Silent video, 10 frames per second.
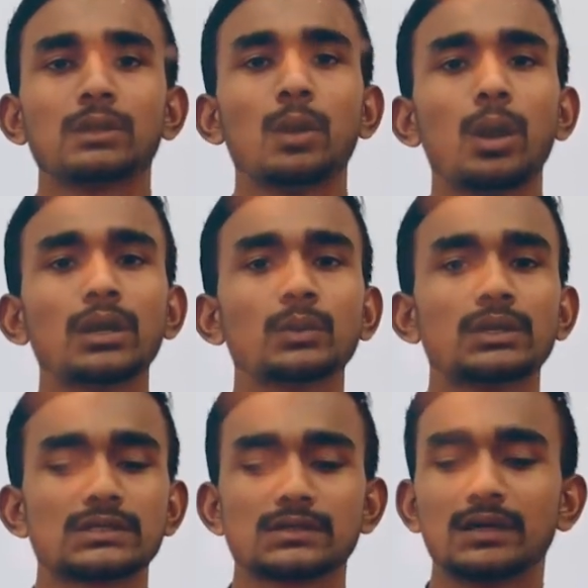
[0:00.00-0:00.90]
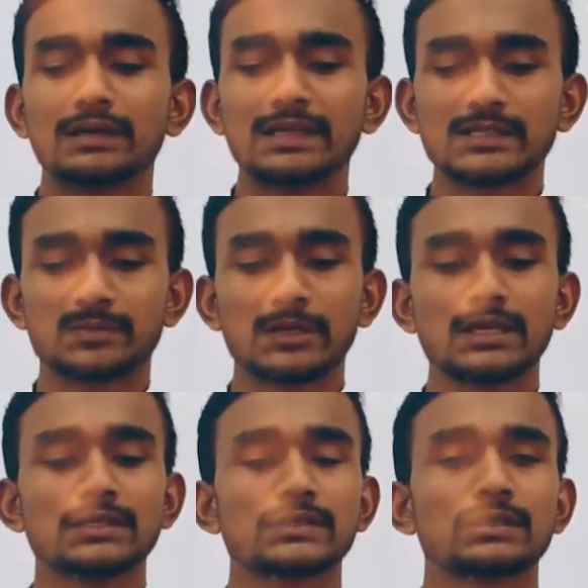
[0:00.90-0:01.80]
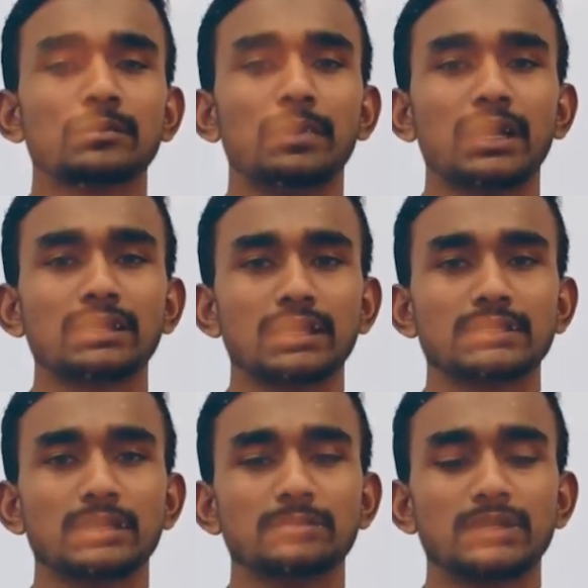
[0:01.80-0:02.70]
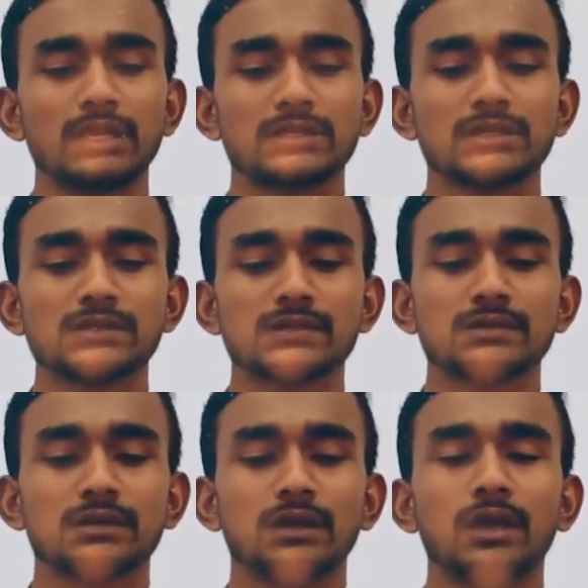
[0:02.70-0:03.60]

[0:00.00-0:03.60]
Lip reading: God was not displeased by their temptations,